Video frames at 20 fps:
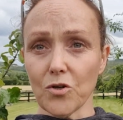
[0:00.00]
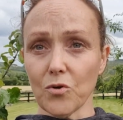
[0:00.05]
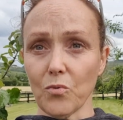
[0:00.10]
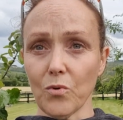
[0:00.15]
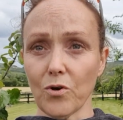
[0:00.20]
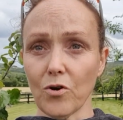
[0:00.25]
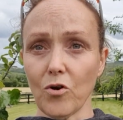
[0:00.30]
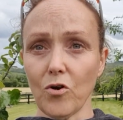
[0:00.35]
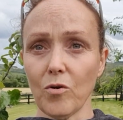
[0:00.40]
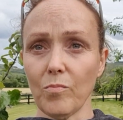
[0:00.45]

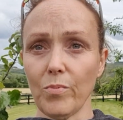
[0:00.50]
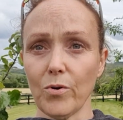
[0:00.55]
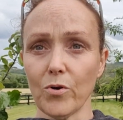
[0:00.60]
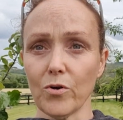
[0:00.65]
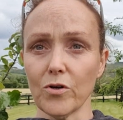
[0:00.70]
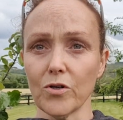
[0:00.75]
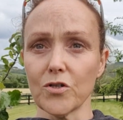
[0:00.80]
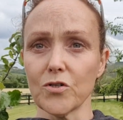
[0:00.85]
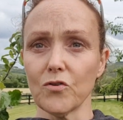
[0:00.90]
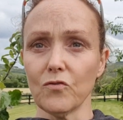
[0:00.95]
We're all
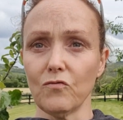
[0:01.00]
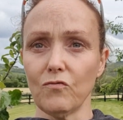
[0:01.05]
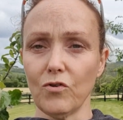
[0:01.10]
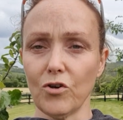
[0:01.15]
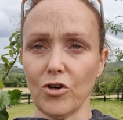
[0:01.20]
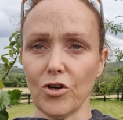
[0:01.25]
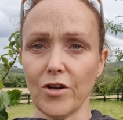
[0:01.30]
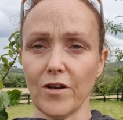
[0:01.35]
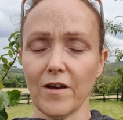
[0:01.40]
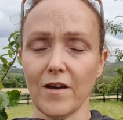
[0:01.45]
born to
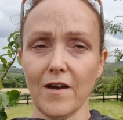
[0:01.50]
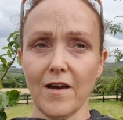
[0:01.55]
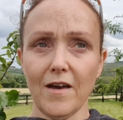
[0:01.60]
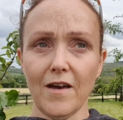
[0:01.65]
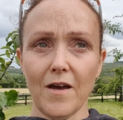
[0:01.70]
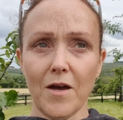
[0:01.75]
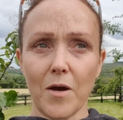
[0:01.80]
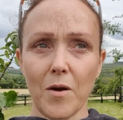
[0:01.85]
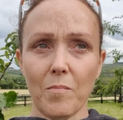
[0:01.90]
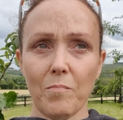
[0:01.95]
run,
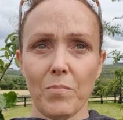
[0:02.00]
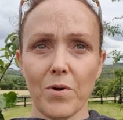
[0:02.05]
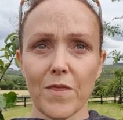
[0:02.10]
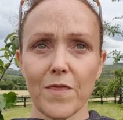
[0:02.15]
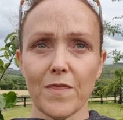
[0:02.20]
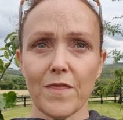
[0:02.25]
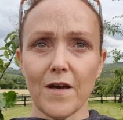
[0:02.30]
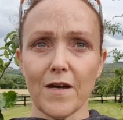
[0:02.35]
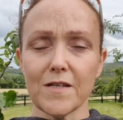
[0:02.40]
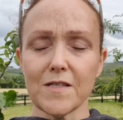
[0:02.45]
but
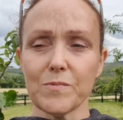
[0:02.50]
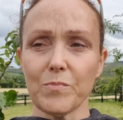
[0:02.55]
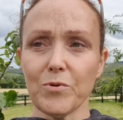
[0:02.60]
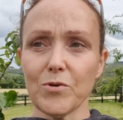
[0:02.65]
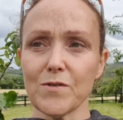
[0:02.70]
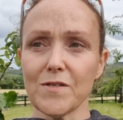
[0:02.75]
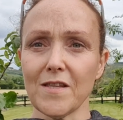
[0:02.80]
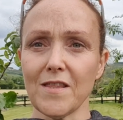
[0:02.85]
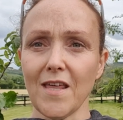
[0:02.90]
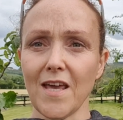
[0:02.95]
I suppose
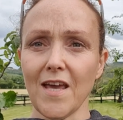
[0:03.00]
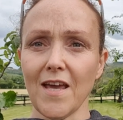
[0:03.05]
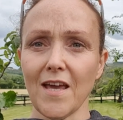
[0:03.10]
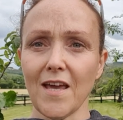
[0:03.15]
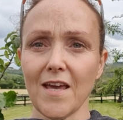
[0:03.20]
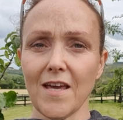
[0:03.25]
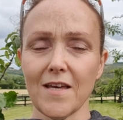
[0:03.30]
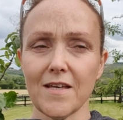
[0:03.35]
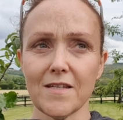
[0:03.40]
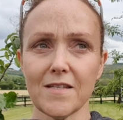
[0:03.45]
the thing
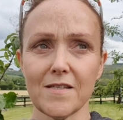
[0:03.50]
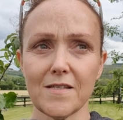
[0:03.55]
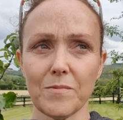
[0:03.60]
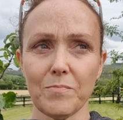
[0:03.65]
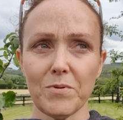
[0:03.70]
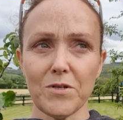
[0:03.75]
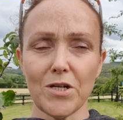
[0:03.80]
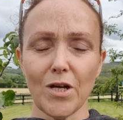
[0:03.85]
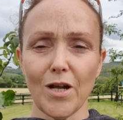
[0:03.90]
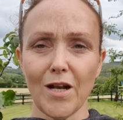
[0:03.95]
is,
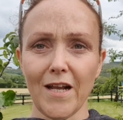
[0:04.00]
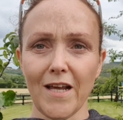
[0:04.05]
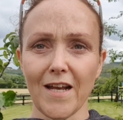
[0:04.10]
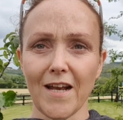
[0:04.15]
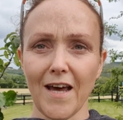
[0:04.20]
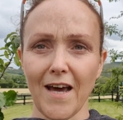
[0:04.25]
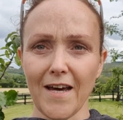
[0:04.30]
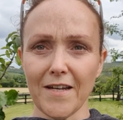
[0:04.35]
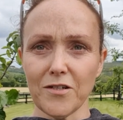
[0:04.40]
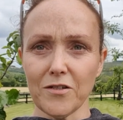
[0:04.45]
particularly in
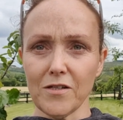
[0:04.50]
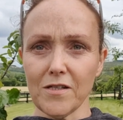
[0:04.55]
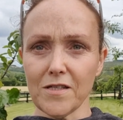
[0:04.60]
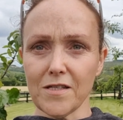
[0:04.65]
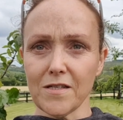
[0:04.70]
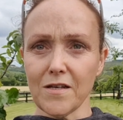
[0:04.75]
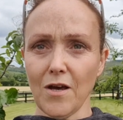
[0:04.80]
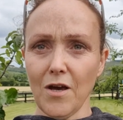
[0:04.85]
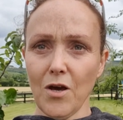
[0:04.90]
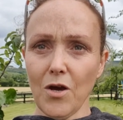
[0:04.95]
adults,
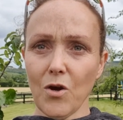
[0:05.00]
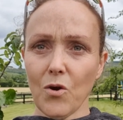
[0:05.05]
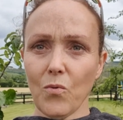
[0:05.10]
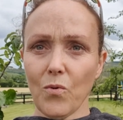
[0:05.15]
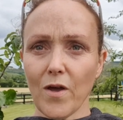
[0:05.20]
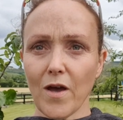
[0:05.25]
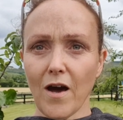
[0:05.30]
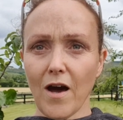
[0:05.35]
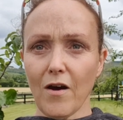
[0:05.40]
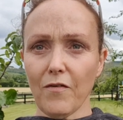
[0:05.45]
we
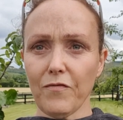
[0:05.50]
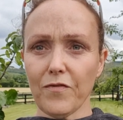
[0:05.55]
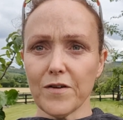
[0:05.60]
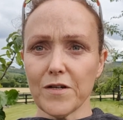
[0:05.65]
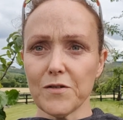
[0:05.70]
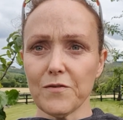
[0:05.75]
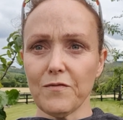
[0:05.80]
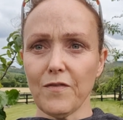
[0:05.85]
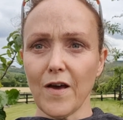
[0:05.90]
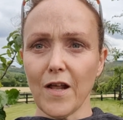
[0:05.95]
often
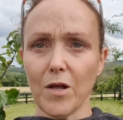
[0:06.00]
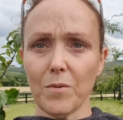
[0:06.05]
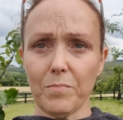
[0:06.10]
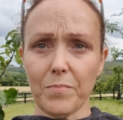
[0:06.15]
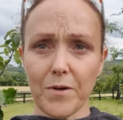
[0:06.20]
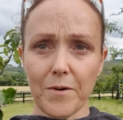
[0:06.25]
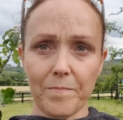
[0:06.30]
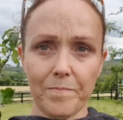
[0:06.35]
develop